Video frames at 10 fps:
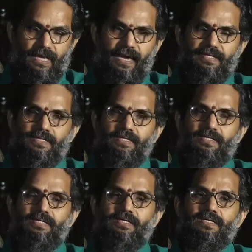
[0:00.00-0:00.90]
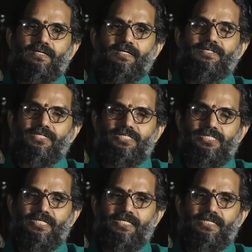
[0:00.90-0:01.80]
and
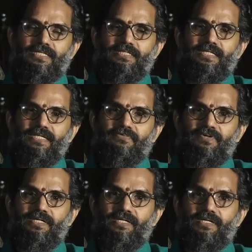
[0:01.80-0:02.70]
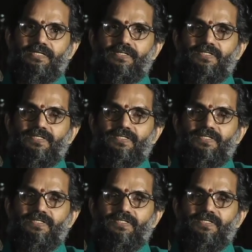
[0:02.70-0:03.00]
interestingly they were